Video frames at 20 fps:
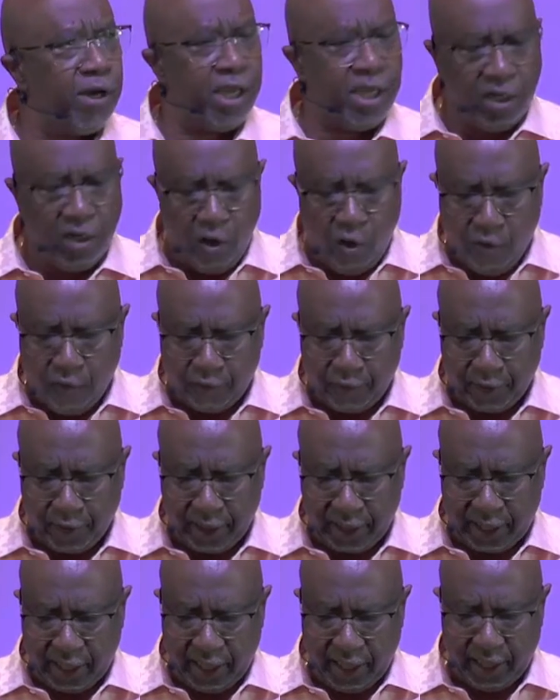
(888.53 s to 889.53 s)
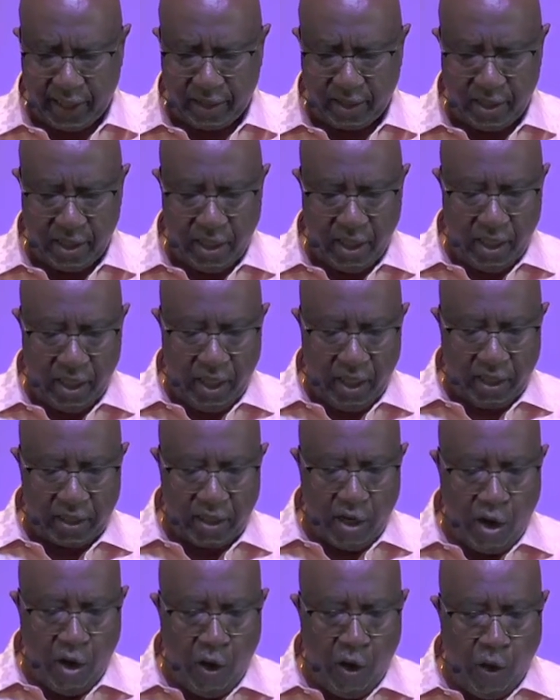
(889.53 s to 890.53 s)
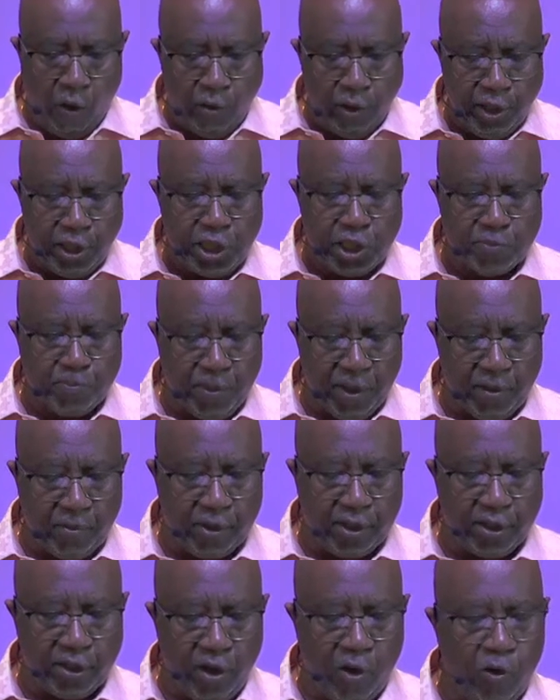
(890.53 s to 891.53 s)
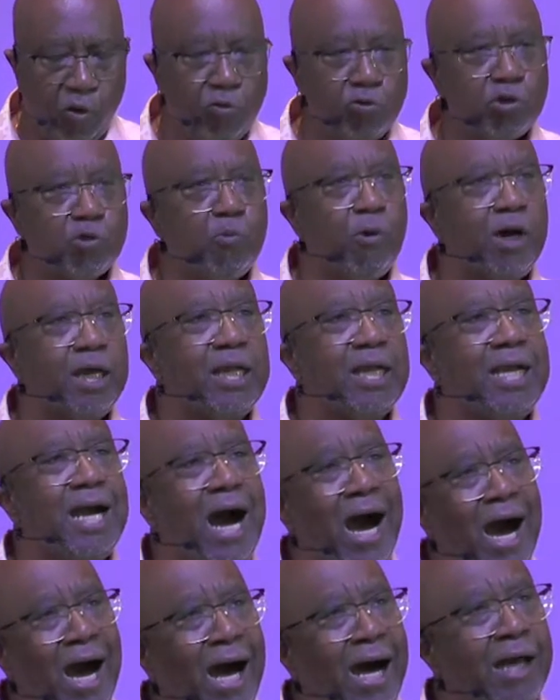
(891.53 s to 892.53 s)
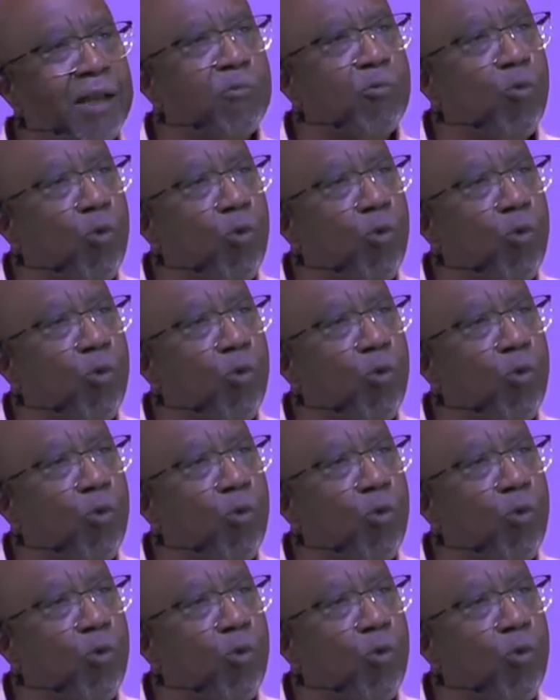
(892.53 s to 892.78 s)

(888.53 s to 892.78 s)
and over again. The Holy Spirit knows what God